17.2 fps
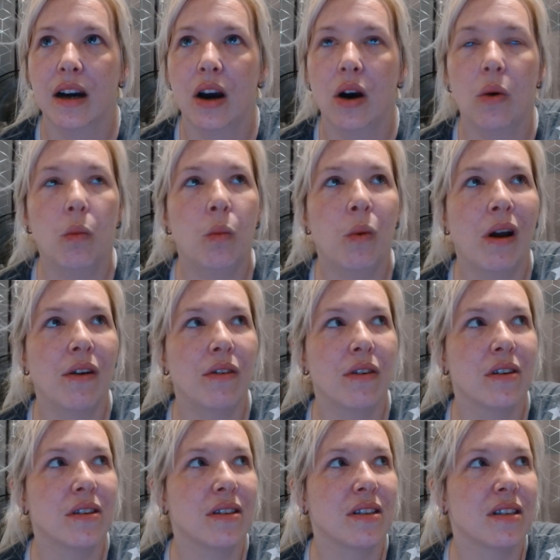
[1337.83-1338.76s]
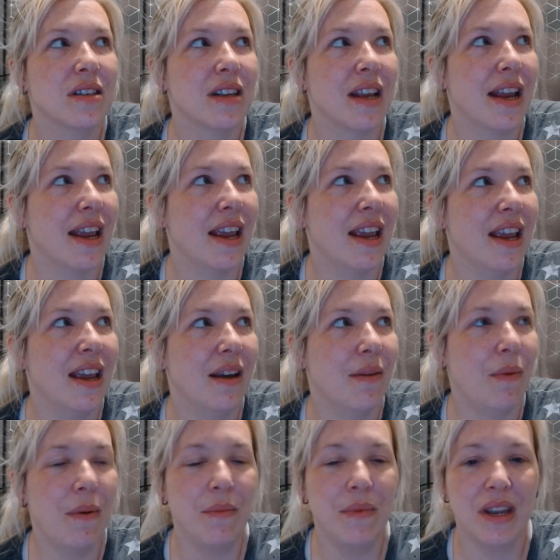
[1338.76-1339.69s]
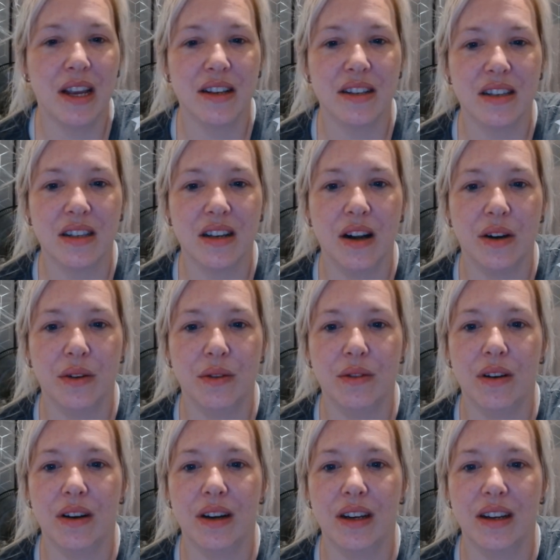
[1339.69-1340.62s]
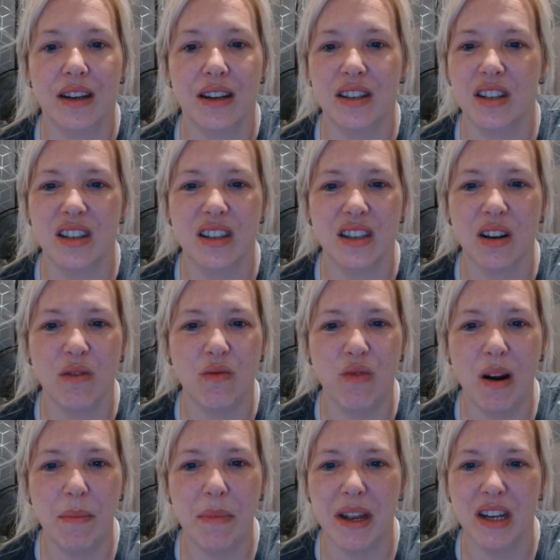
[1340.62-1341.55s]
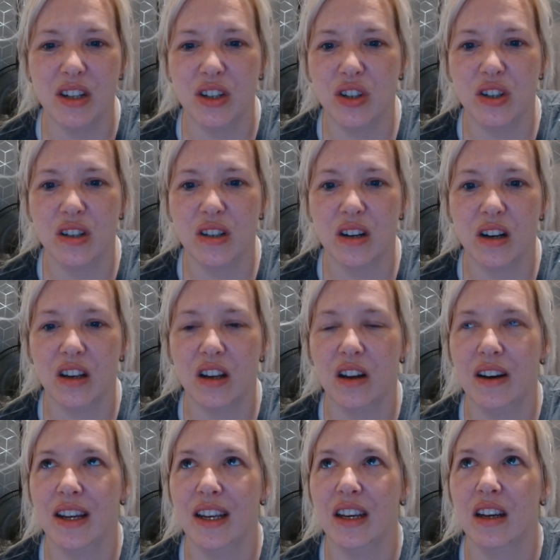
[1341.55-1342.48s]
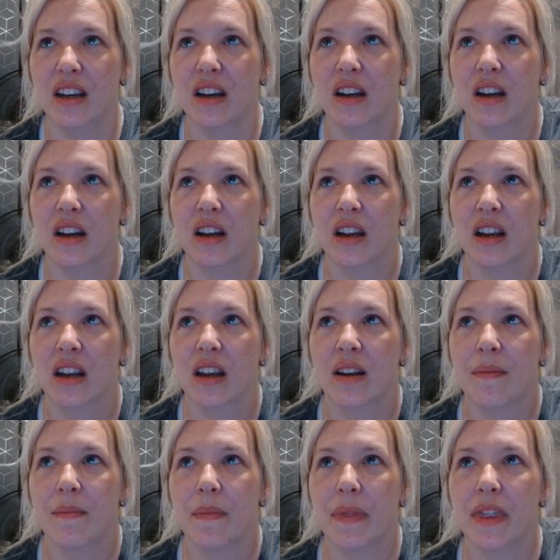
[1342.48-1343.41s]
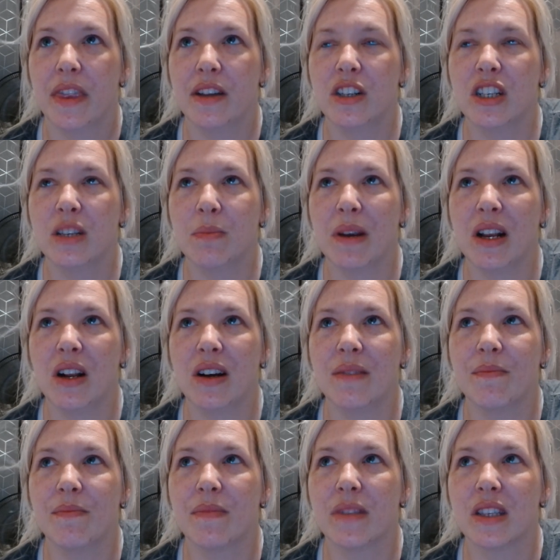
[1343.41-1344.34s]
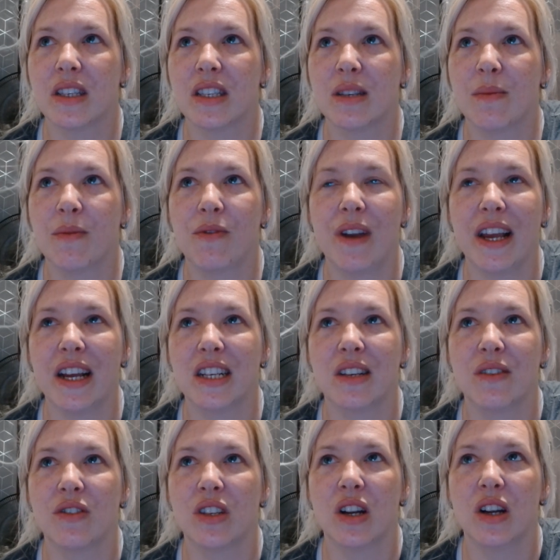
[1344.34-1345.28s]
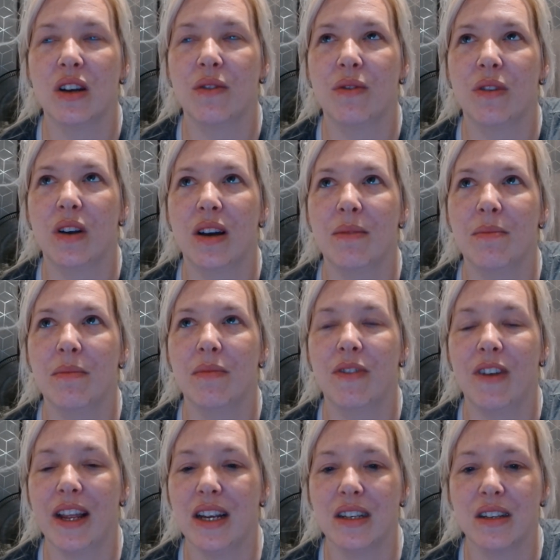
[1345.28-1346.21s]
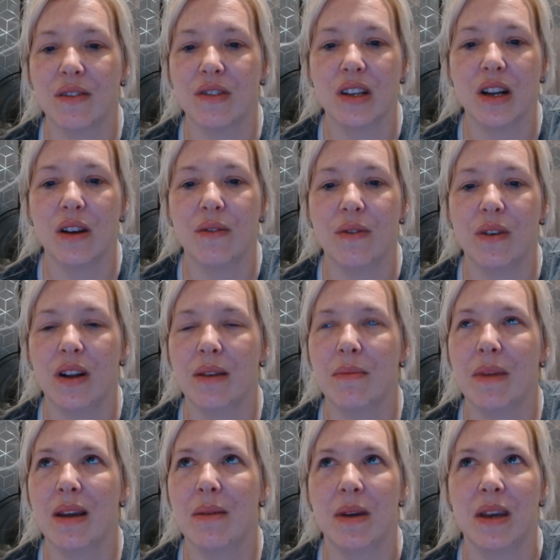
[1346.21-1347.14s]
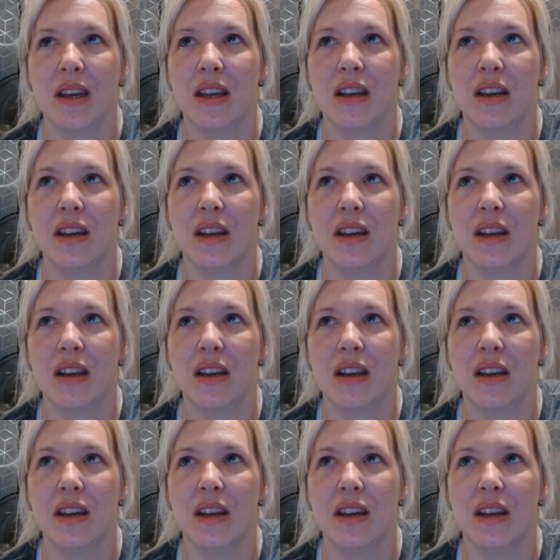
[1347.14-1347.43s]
whereas here when we get snow, like it's just so rubbish. Like there'll just be like some flakes of snow for like maybe